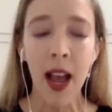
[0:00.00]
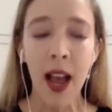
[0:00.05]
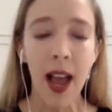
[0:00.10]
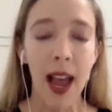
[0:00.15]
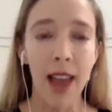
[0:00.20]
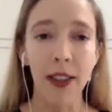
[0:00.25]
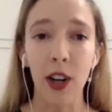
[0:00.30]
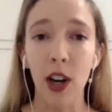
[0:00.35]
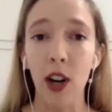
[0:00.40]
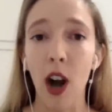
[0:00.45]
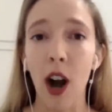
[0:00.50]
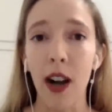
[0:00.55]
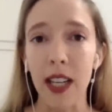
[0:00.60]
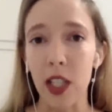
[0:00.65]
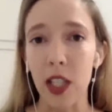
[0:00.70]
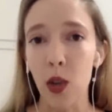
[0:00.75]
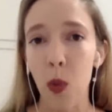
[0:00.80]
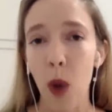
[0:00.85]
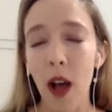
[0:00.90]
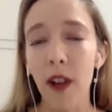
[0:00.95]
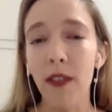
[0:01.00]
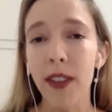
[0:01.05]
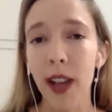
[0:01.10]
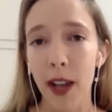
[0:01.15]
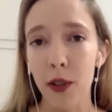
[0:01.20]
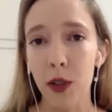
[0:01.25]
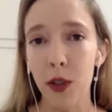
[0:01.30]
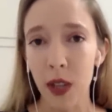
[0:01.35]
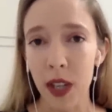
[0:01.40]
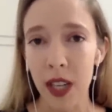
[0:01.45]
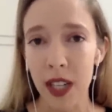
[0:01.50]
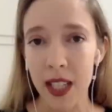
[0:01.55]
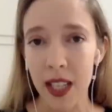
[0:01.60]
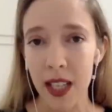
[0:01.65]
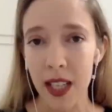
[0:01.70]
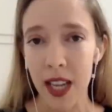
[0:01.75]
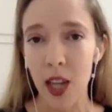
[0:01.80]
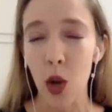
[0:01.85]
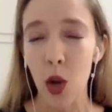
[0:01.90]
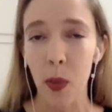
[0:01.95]
And there are already 12 countries in
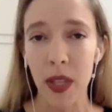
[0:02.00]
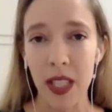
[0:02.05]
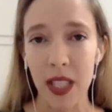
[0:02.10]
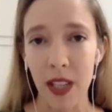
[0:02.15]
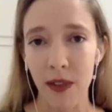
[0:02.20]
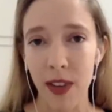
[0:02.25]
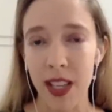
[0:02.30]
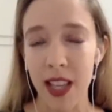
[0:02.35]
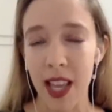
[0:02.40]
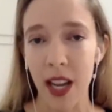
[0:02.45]
the Indo-Pacific